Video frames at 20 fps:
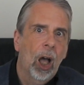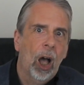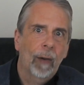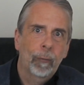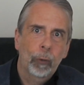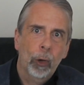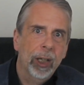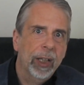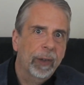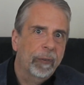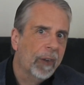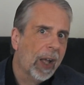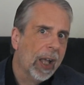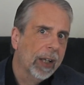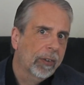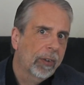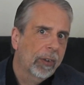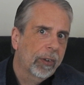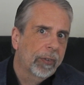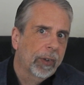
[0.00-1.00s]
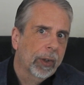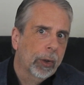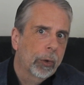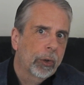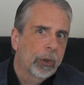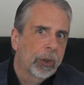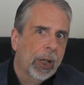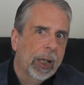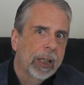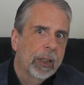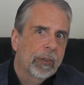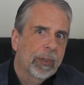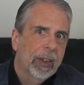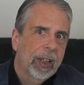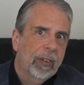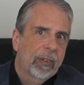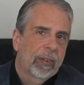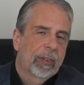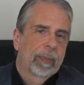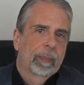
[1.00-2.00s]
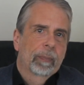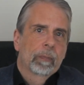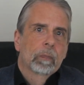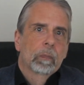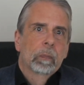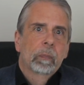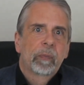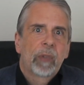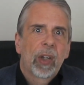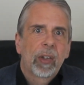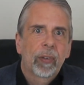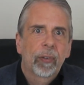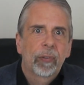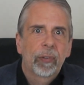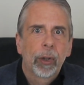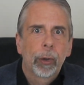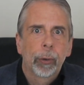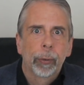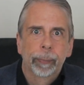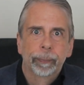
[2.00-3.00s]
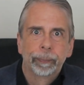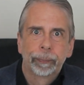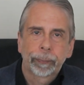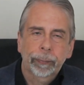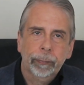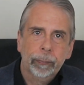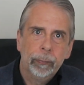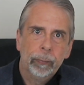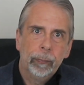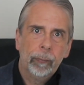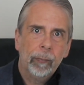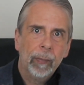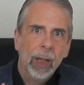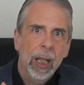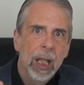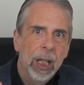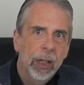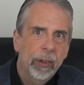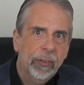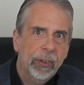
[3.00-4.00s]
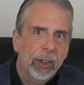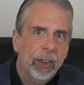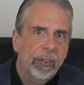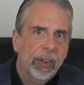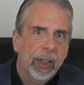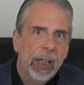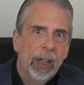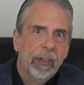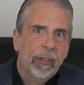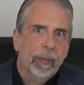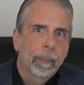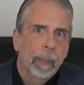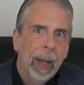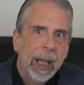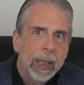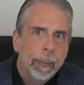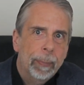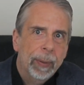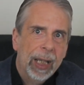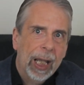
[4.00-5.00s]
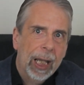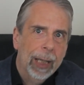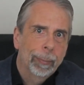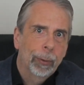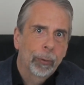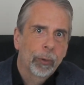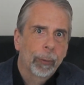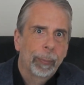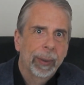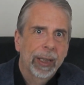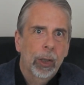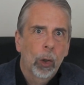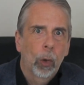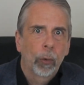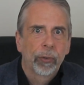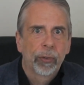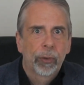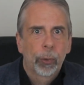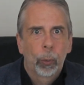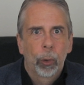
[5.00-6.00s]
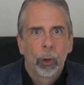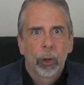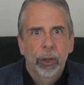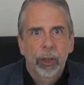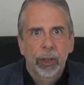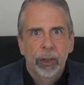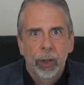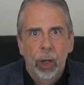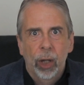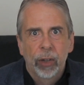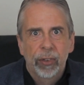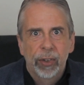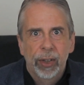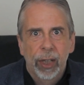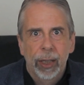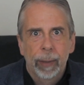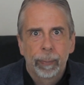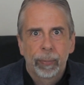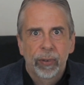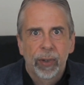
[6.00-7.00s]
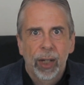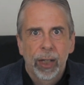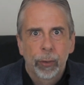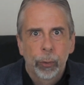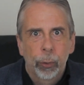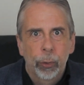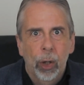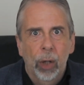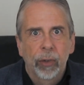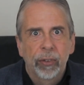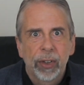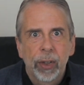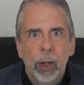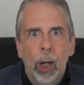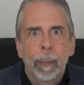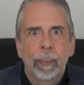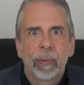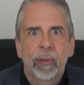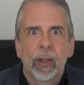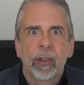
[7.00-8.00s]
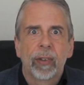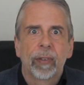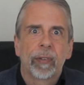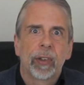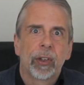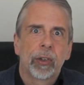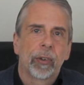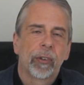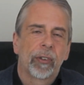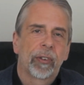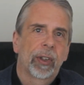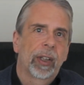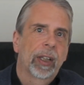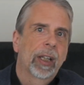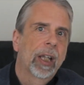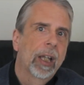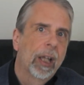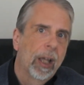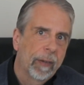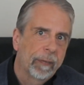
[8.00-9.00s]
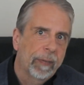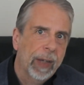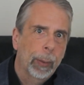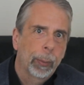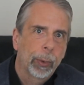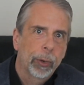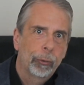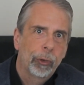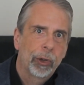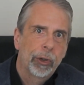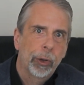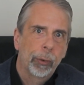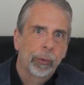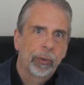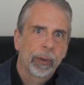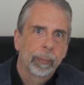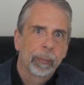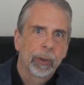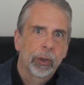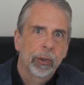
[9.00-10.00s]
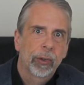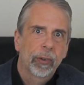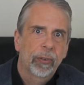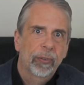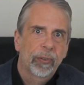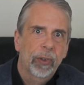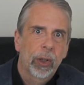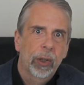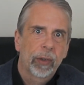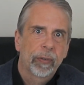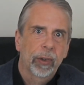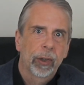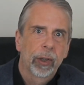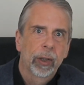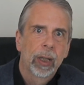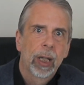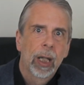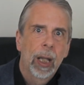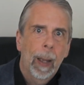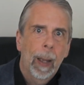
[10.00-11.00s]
Are there any factors that could change this? Hmm, there's a few. CCS may be able to be gotten to work at 98% or 99% efficiency. That would reduce emissions further.